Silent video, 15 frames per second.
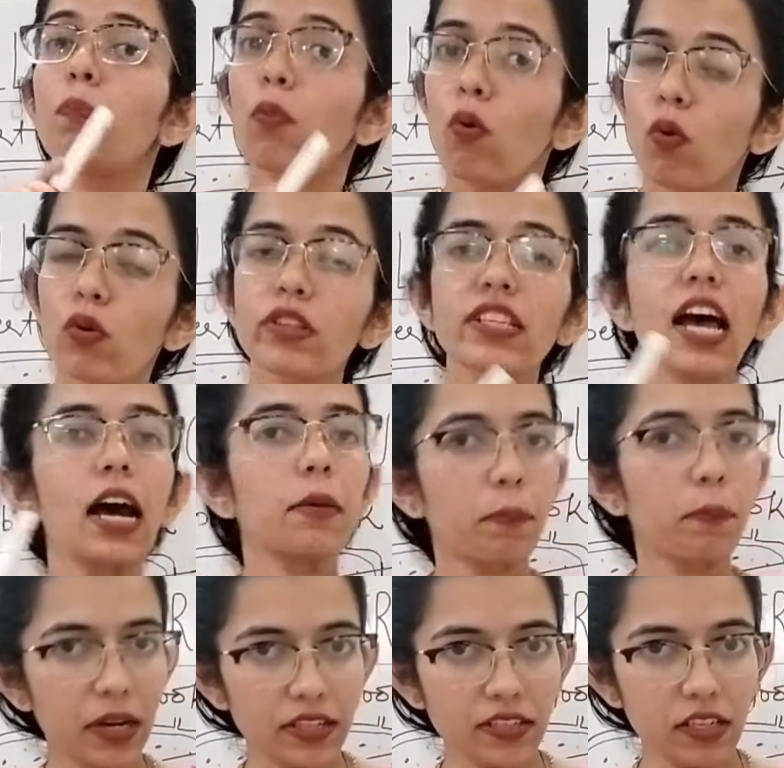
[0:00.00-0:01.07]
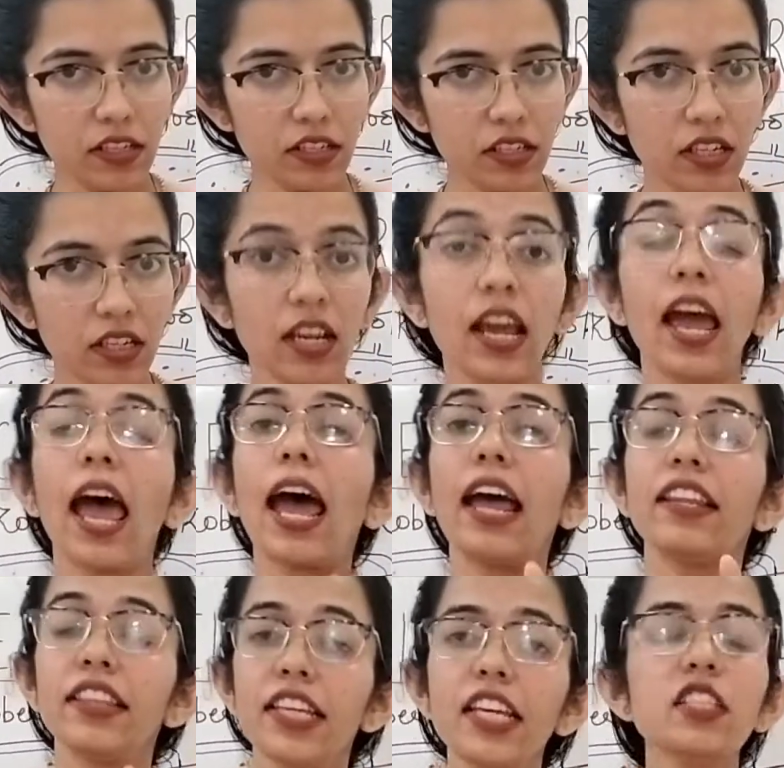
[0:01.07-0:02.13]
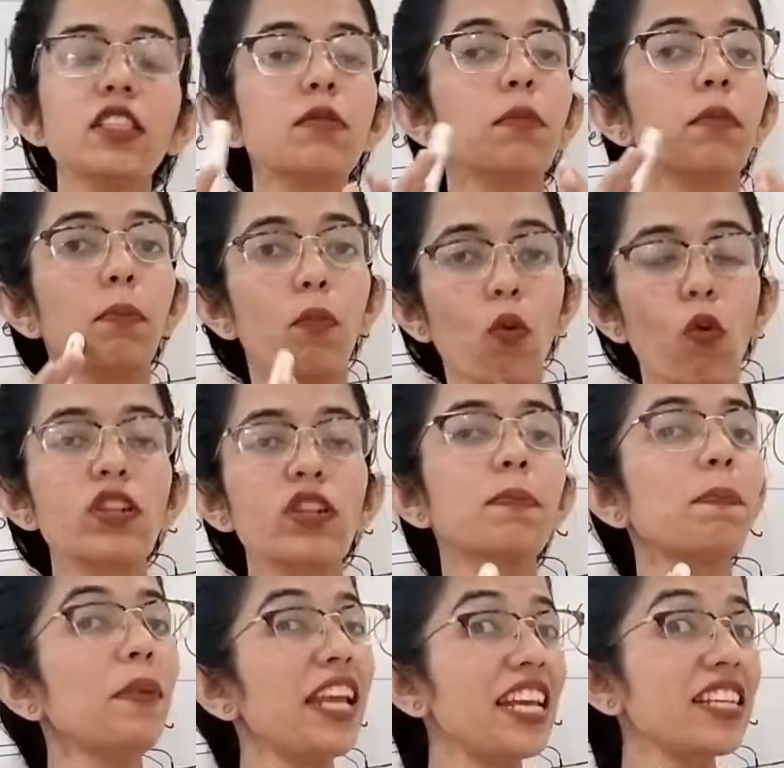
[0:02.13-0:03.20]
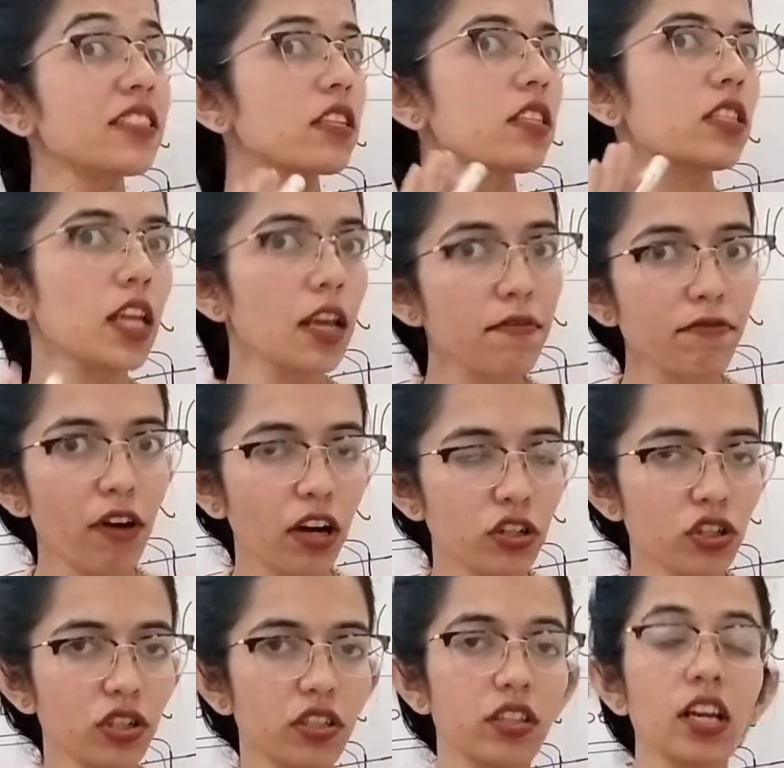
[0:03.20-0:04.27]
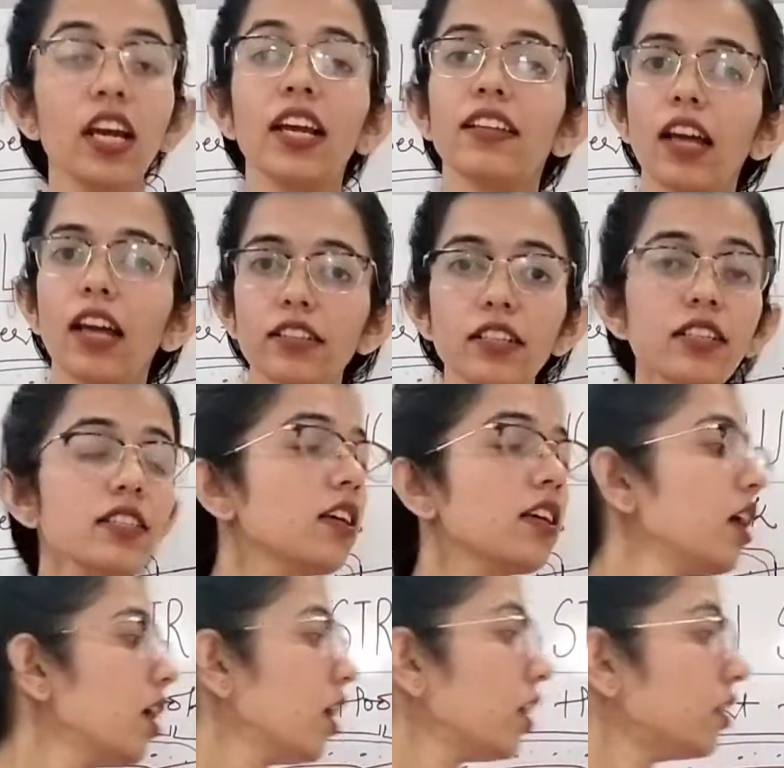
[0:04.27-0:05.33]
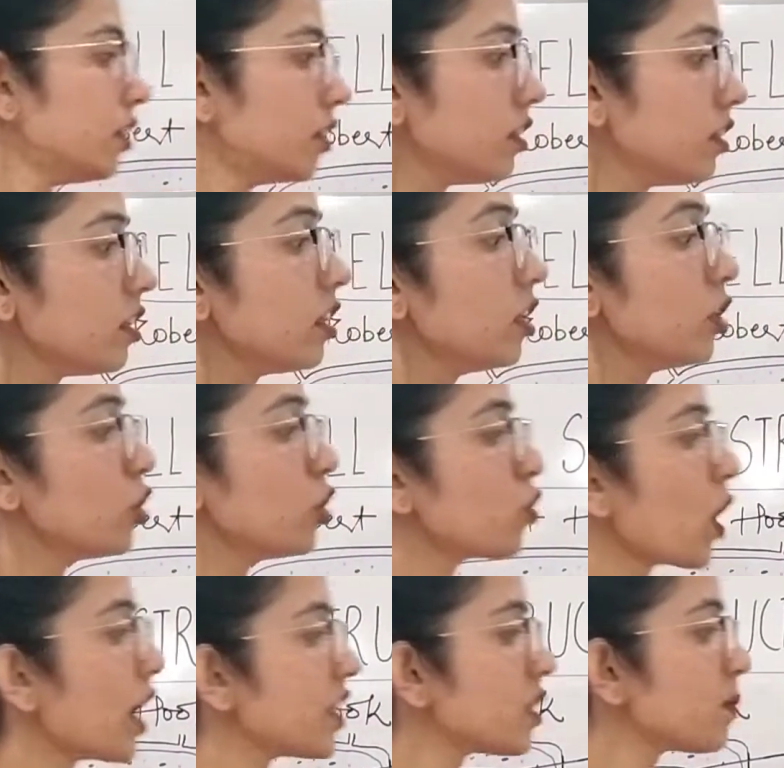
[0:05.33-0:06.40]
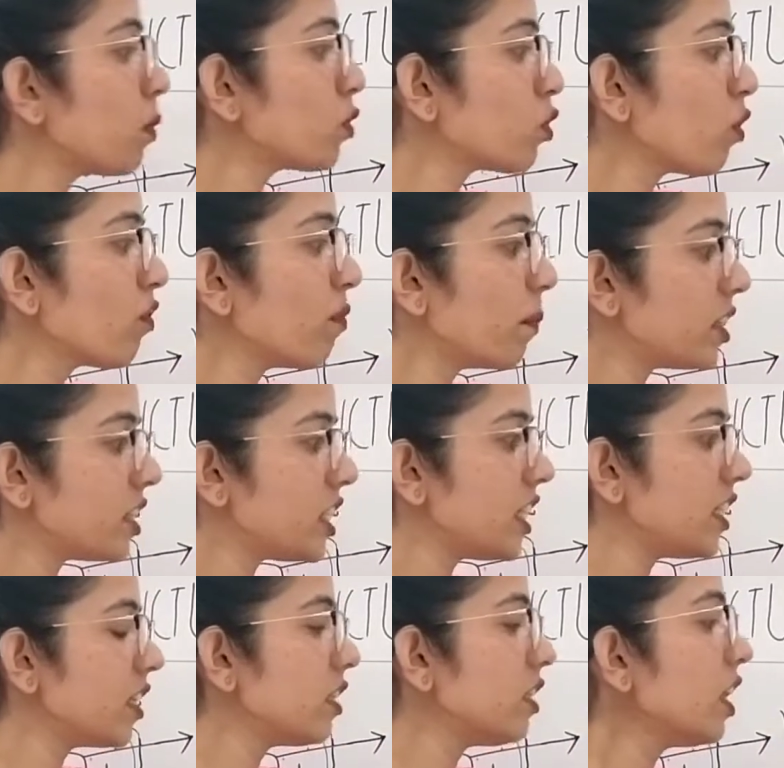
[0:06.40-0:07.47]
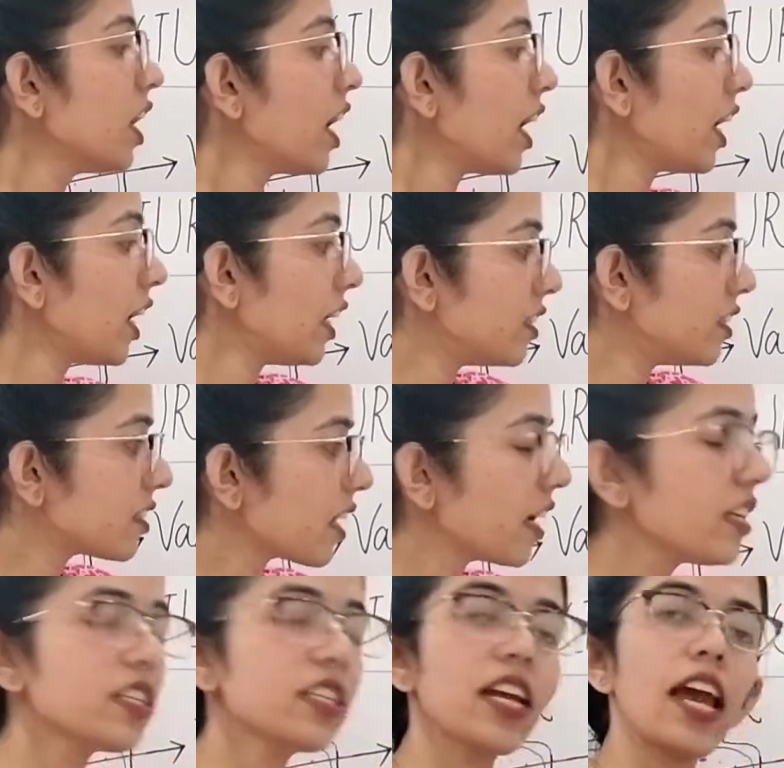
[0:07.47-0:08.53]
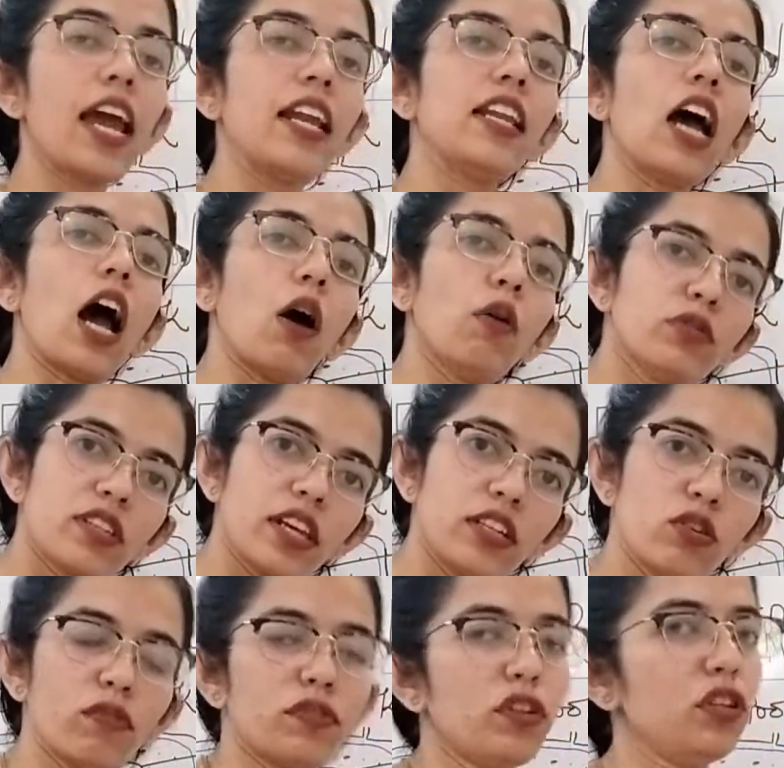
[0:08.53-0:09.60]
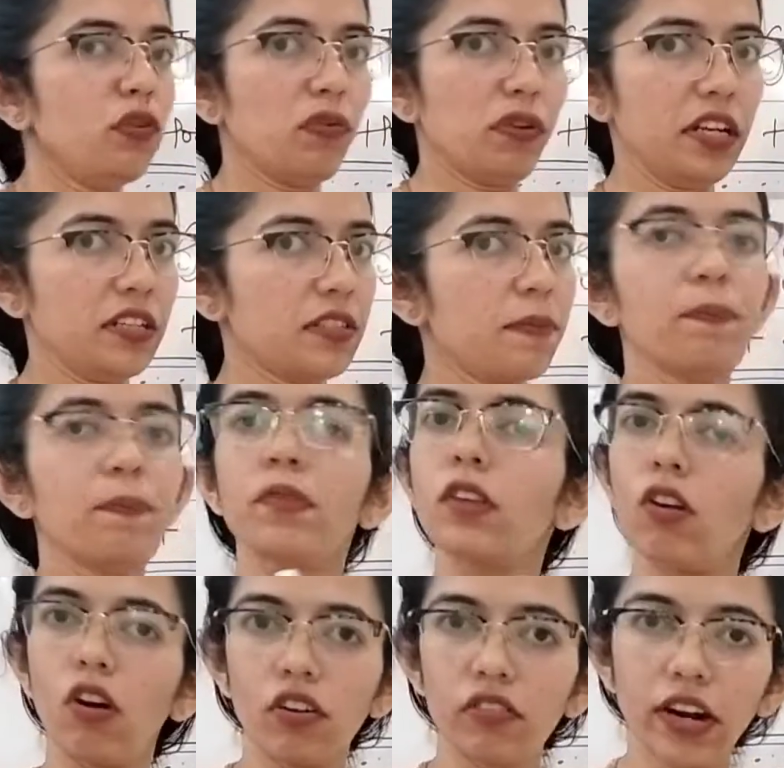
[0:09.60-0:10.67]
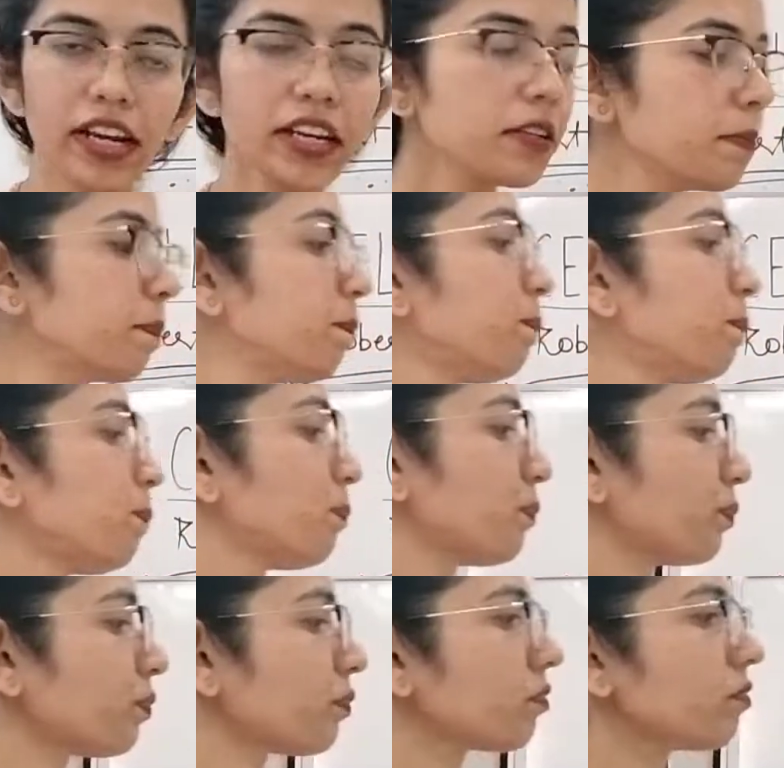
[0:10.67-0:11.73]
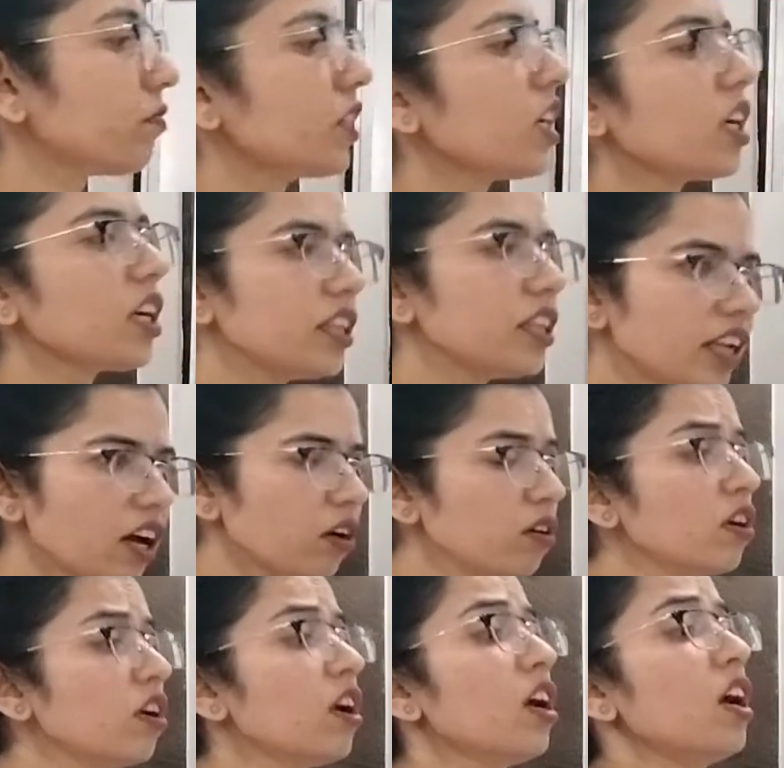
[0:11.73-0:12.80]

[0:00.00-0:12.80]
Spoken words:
pores are present, and these pores plays the same function, that is the transport of material inside and outside of the nucleus. All right. Now